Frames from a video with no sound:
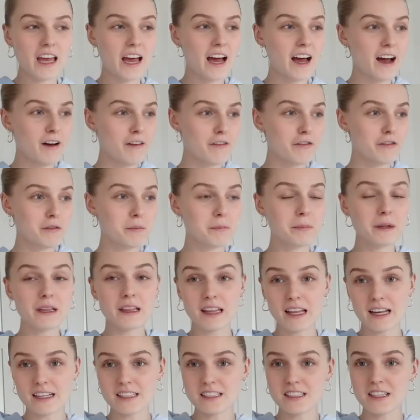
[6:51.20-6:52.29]
have
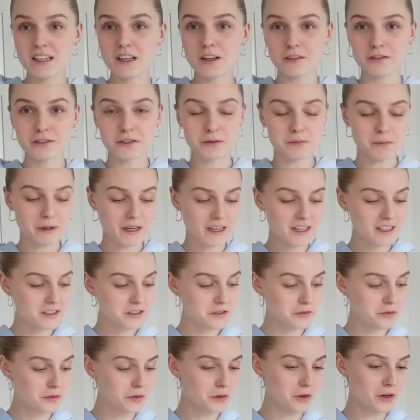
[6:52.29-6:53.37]
plenty of space
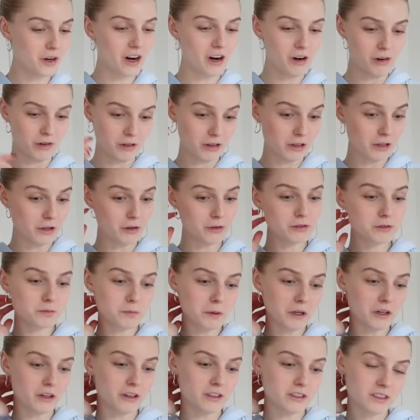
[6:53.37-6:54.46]
for our clothes
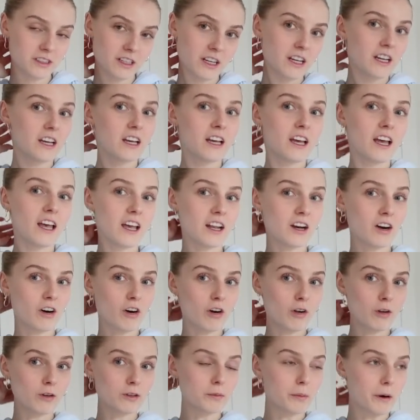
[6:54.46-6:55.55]
because in our
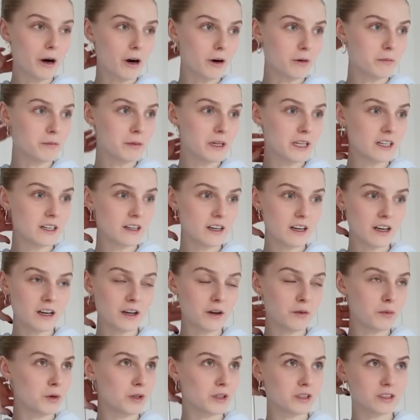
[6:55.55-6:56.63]
old apartment,
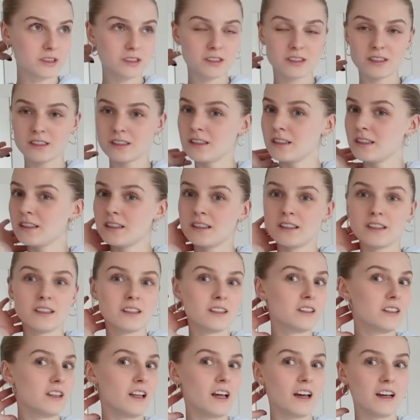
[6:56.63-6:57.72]
it was
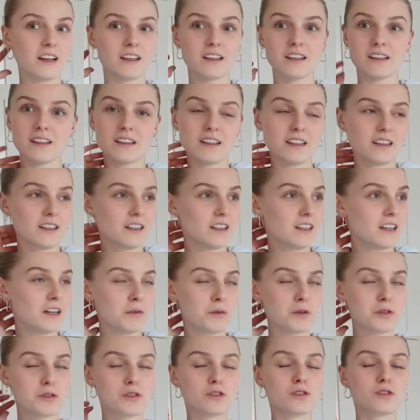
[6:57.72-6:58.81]
like, it
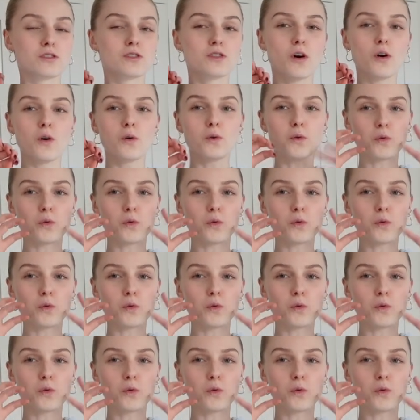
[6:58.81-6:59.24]
was so